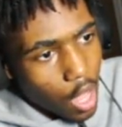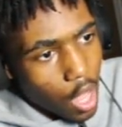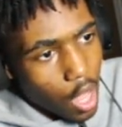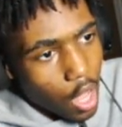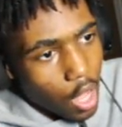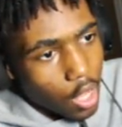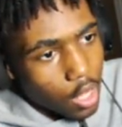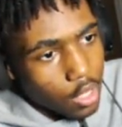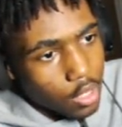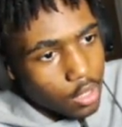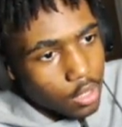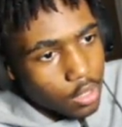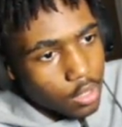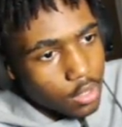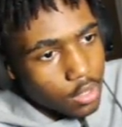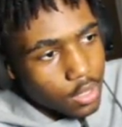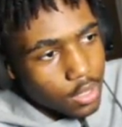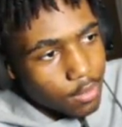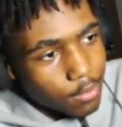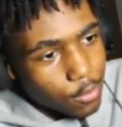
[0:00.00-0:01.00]
Uh,
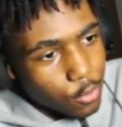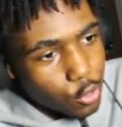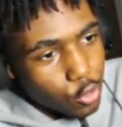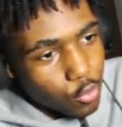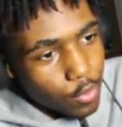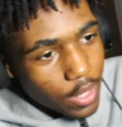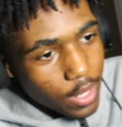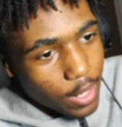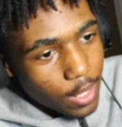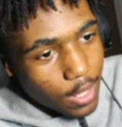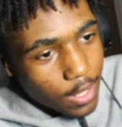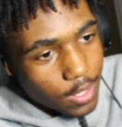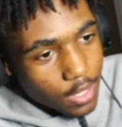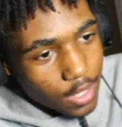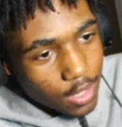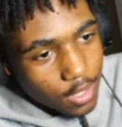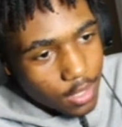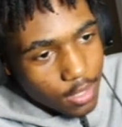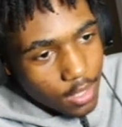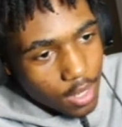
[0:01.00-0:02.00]
see, two idiots
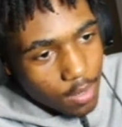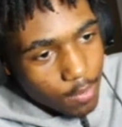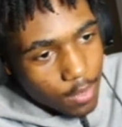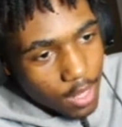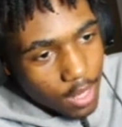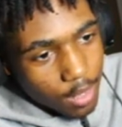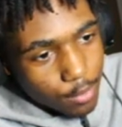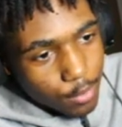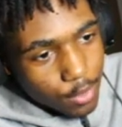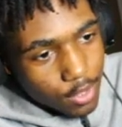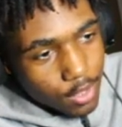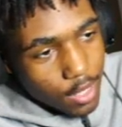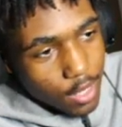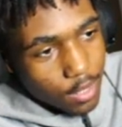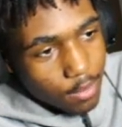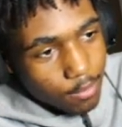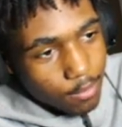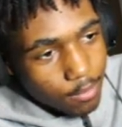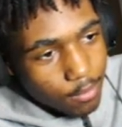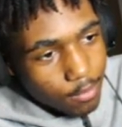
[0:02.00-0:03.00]
at the same time just
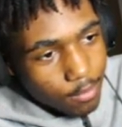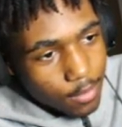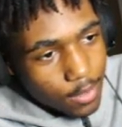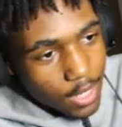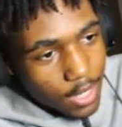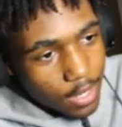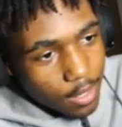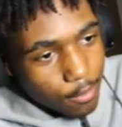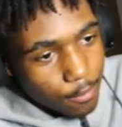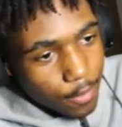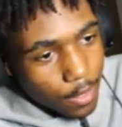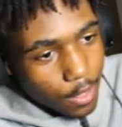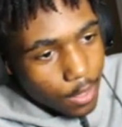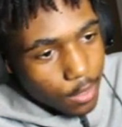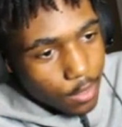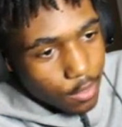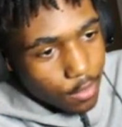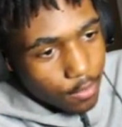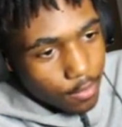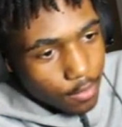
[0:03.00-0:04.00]
got taken
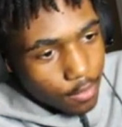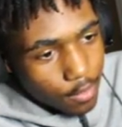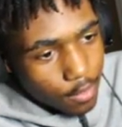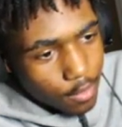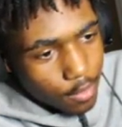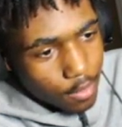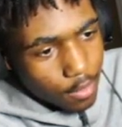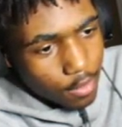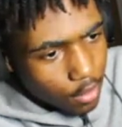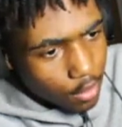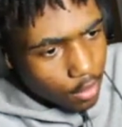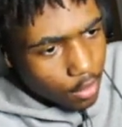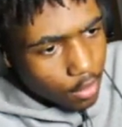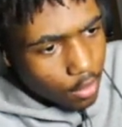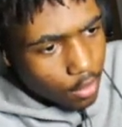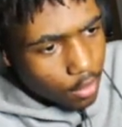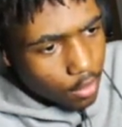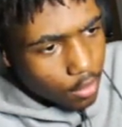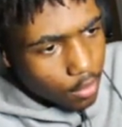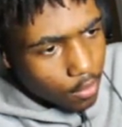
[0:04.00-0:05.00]
advantage of.
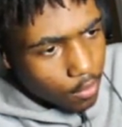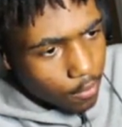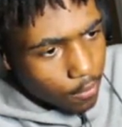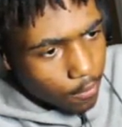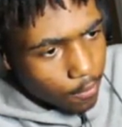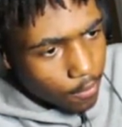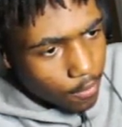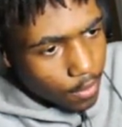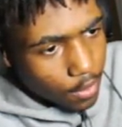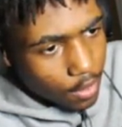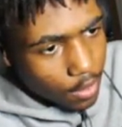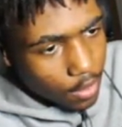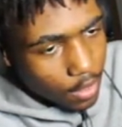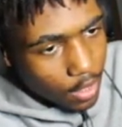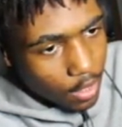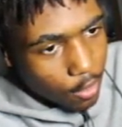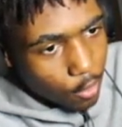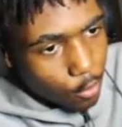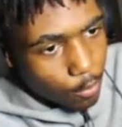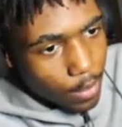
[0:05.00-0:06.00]

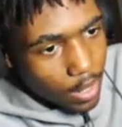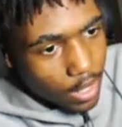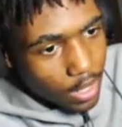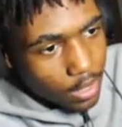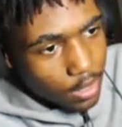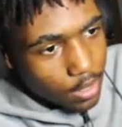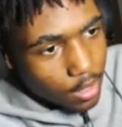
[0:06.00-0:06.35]
Can't nobody